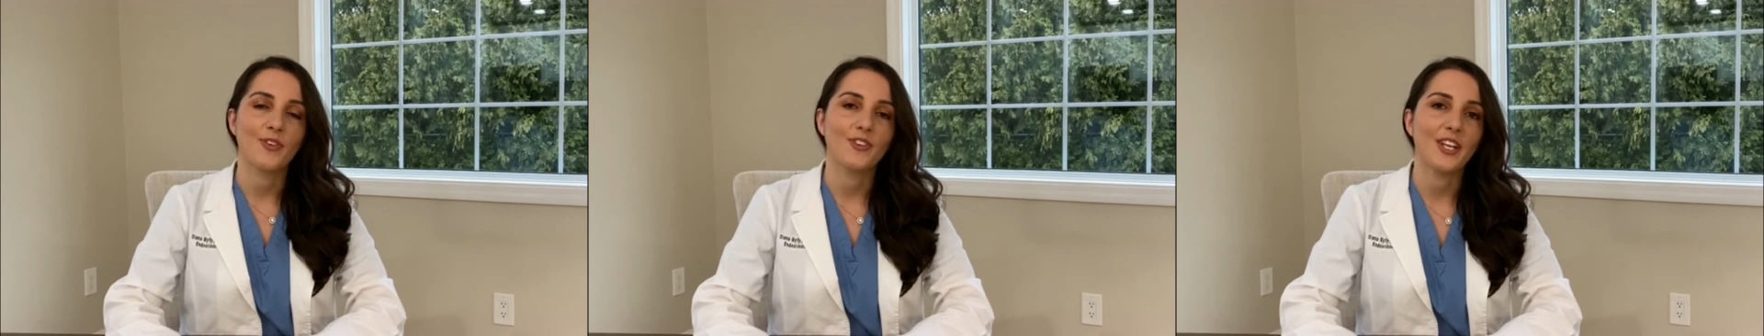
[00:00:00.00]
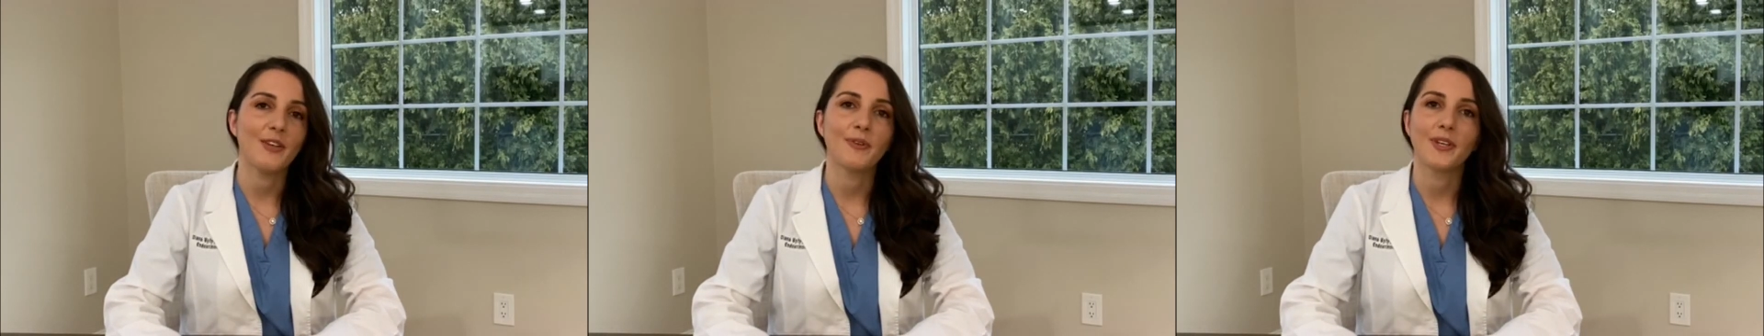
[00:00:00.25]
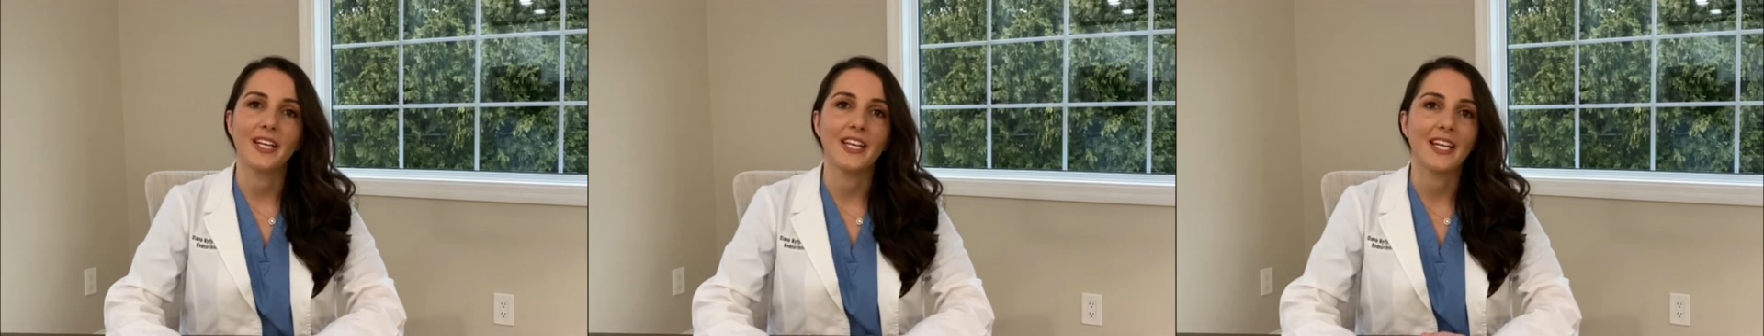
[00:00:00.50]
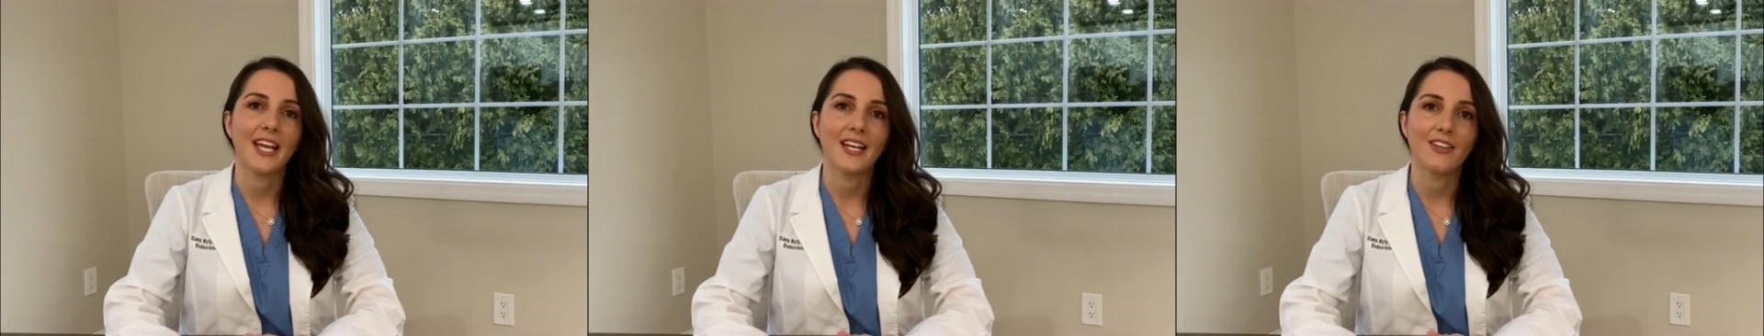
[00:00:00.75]
So today we're gonna
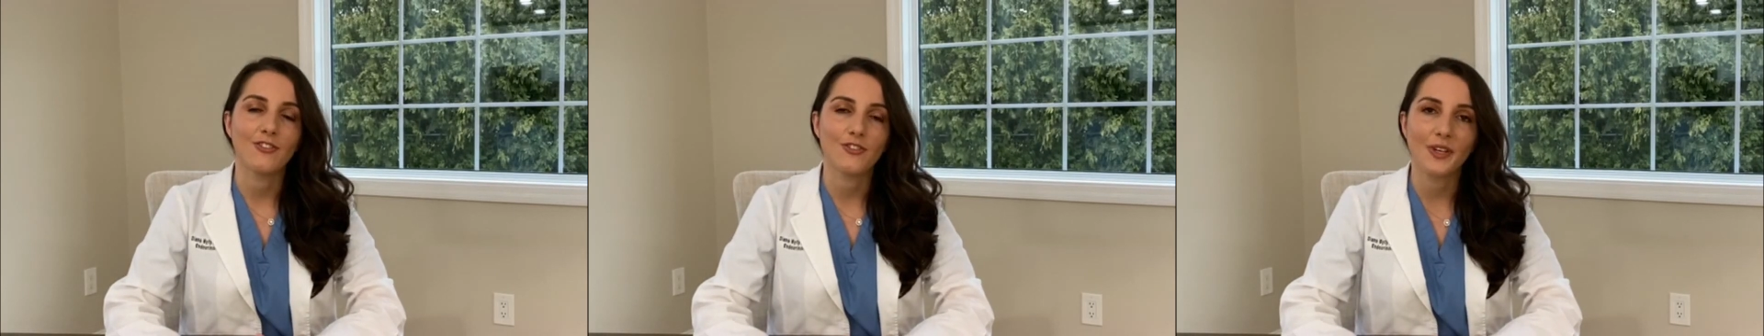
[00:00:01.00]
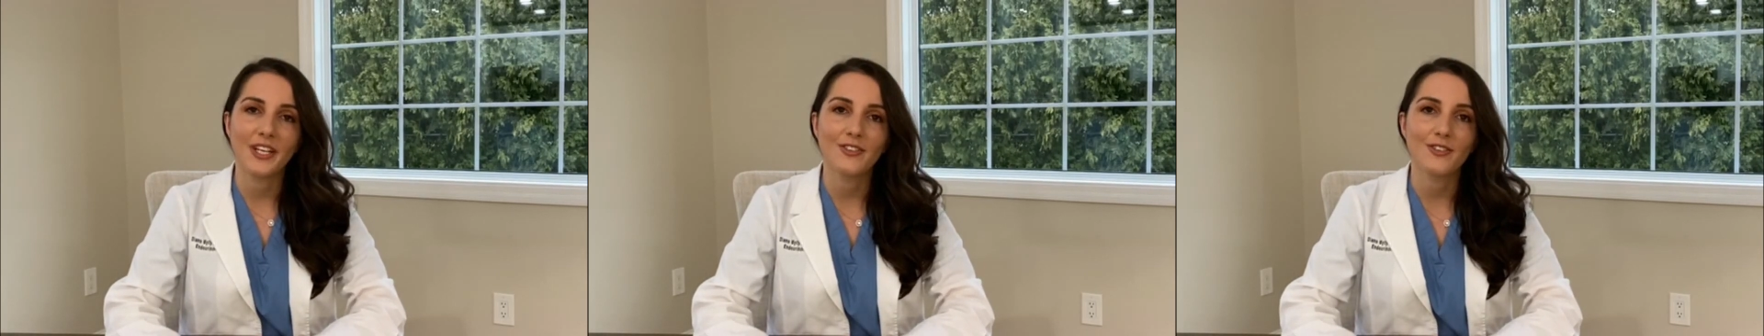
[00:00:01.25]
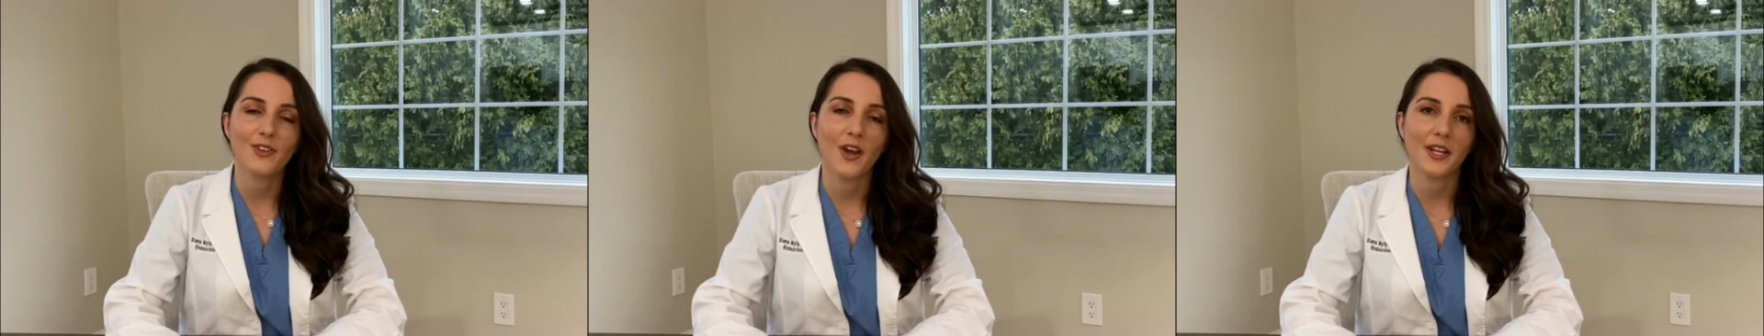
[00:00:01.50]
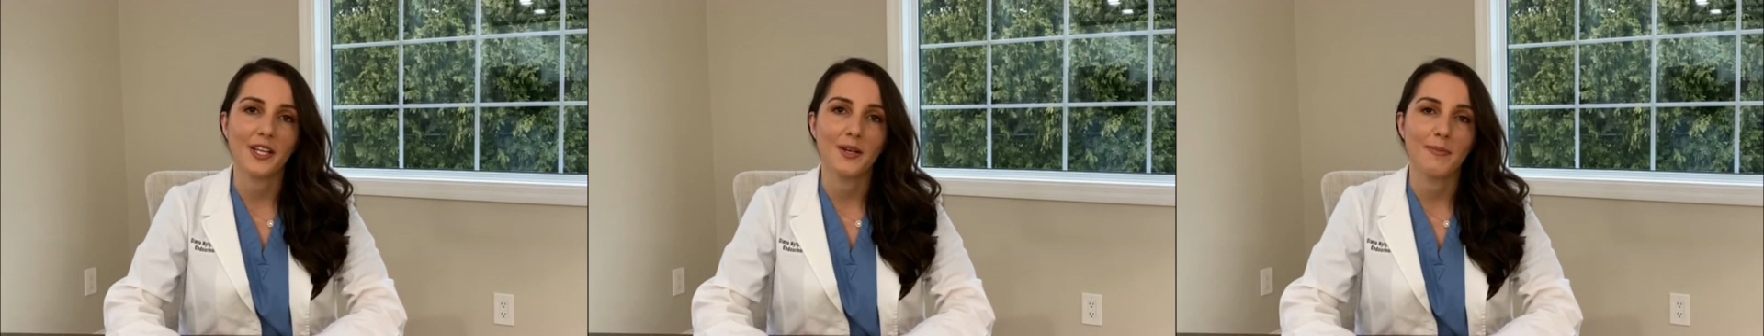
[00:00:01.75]
get straight into
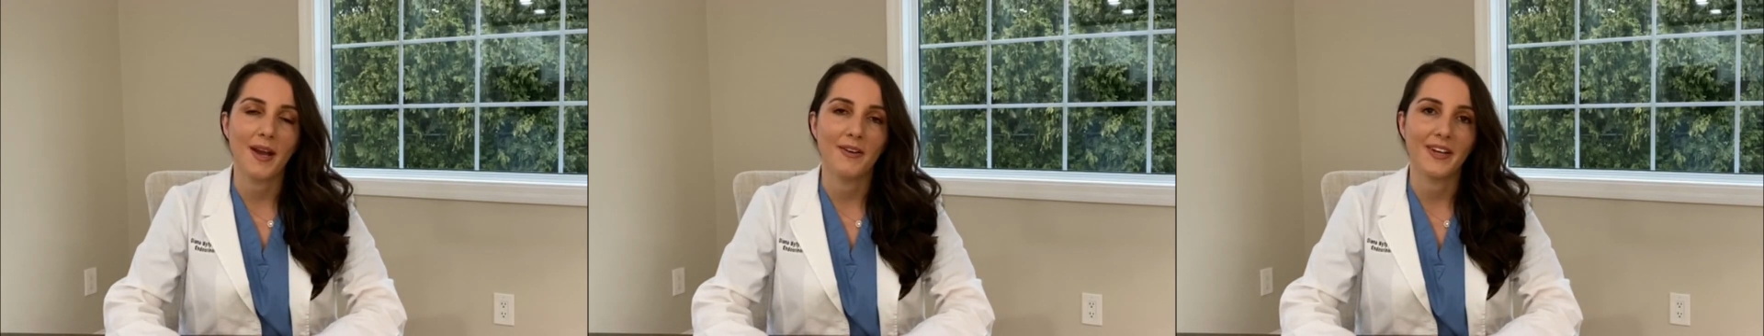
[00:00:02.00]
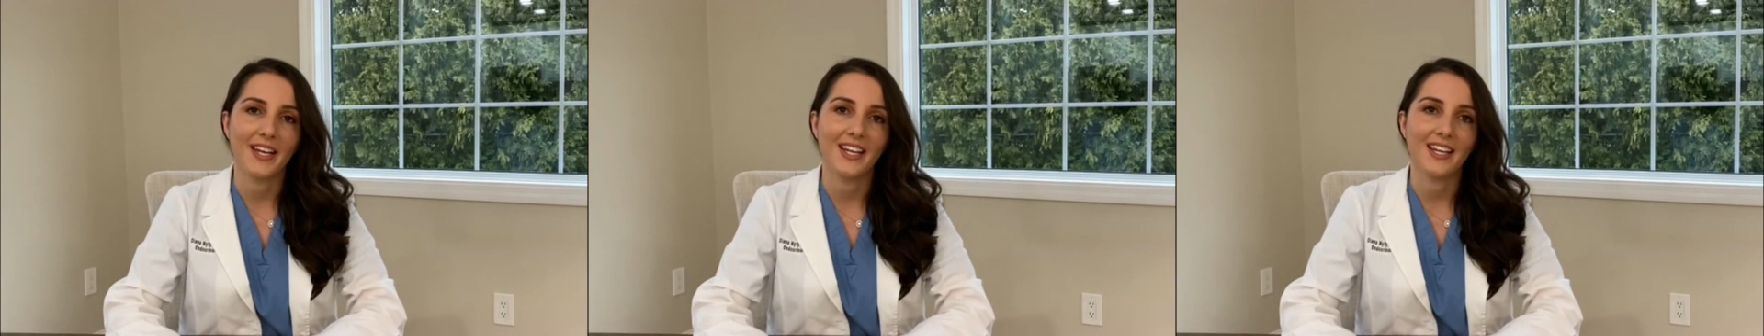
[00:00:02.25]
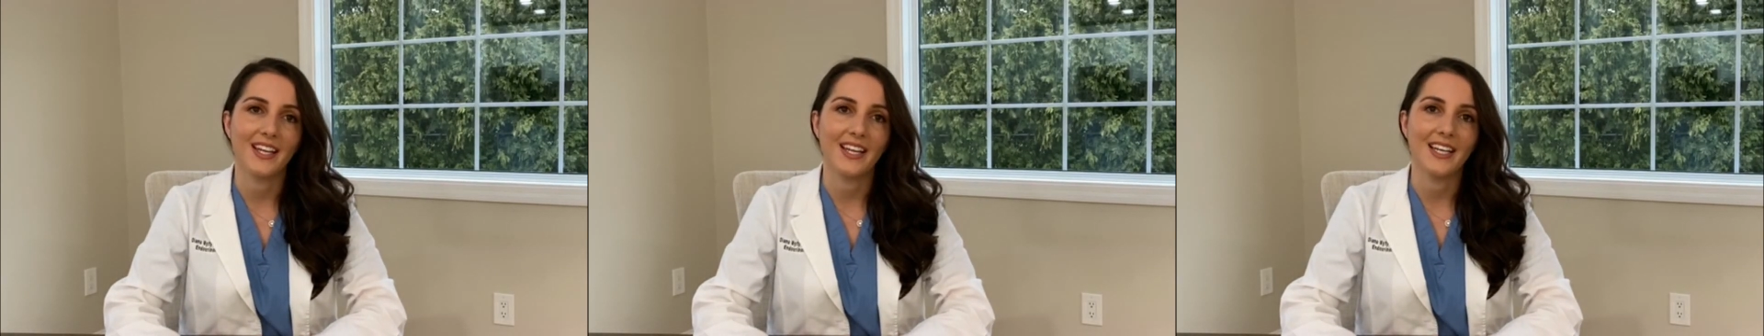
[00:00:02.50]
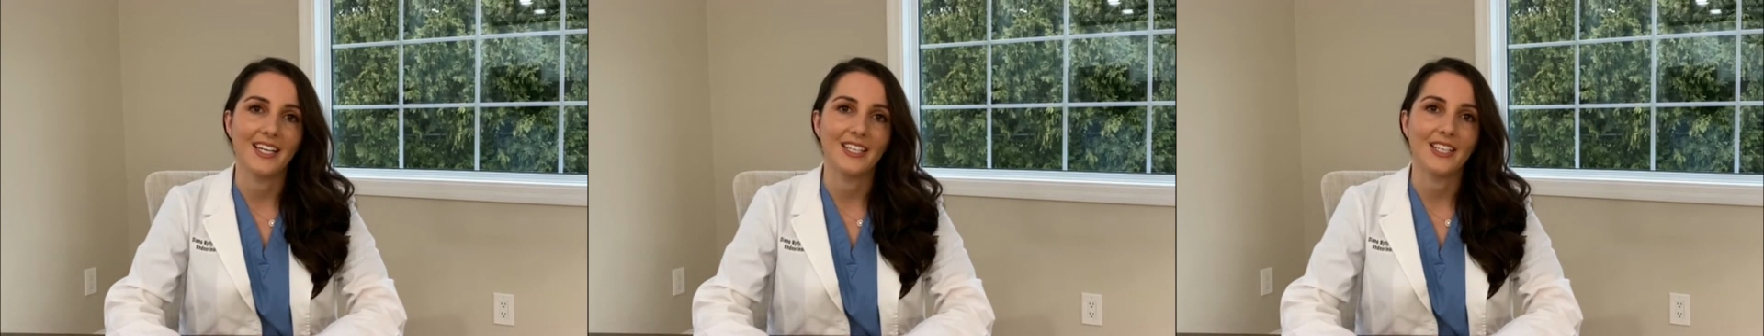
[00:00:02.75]
talking about it
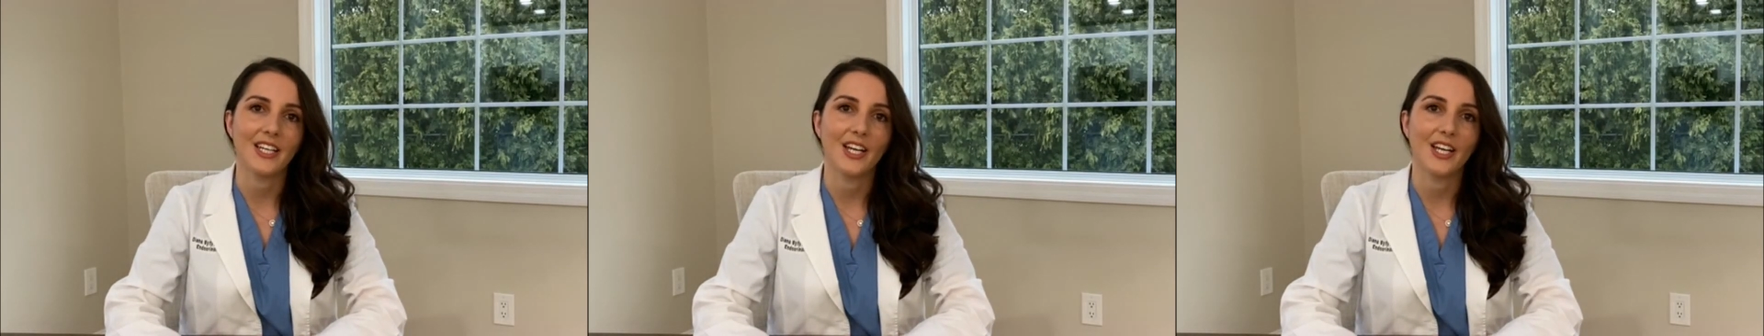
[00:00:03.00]
and